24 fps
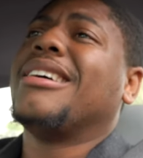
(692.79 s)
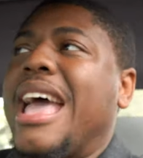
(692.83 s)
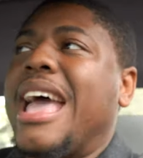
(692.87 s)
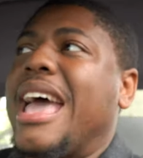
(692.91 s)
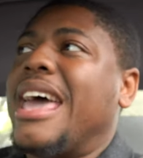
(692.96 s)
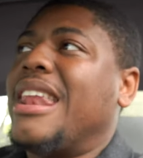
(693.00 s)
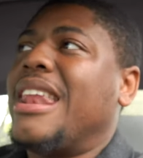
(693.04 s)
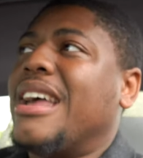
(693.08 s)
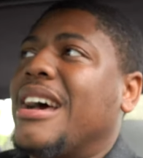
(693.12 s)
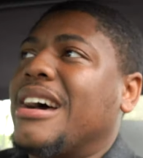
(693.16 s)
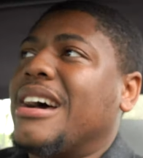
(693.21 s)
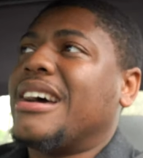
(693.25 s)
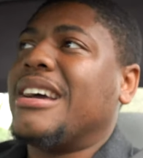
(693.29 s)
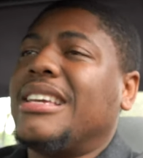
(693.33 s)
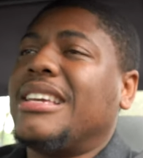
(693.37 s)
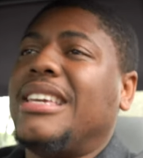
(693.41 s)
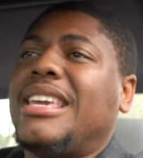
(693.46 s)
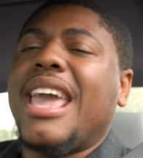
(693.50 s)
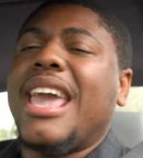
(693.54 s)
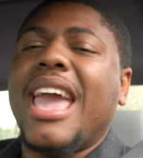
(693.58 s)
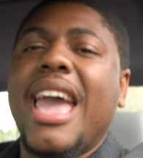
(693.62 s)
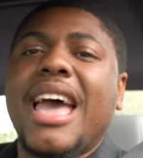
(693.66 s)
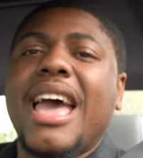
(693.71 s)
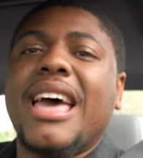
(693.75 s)
And uh,
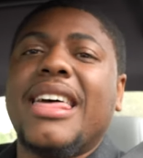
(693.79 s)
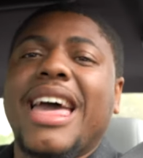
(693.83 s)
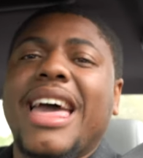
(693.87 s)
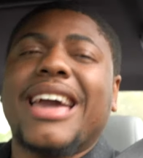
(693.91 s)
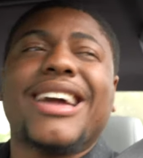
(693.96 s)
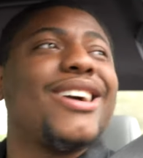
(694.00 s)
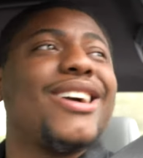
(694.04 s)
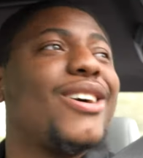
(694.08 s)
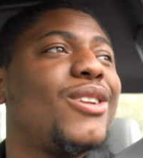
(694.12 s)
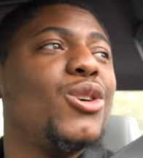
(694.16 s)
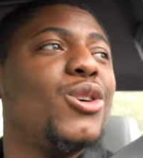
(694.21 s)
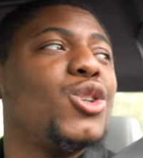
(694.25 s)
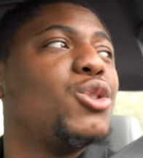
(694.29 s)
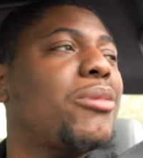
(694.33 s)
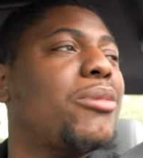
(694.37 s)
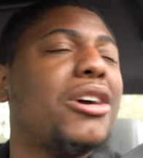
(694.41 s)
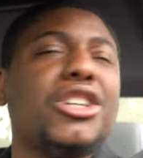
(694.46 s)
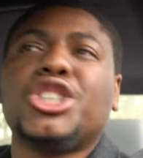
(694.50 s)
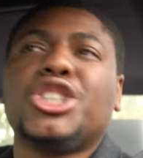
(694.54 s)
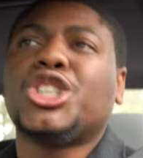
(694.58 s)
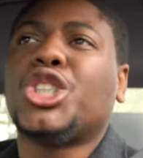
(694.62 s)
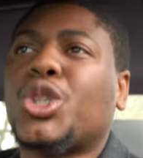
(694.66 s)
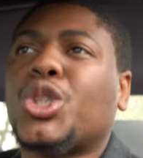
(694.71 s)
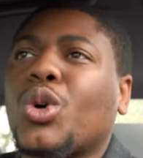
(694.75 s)
yeah, that concludes
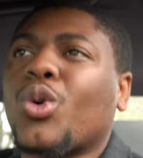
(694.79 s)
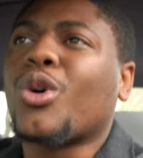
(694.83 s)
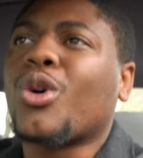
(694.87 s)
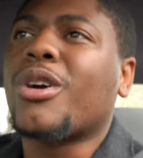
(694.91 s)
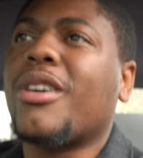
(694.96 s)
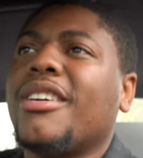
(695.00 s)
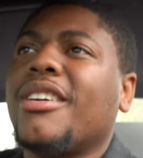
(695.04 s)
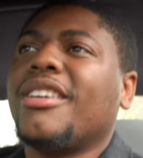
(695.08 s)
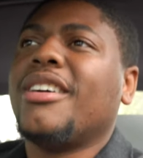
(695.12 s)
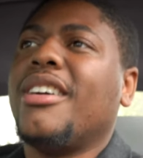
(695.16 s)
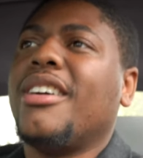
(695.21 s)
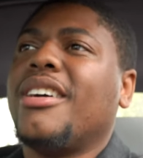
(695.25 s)
my short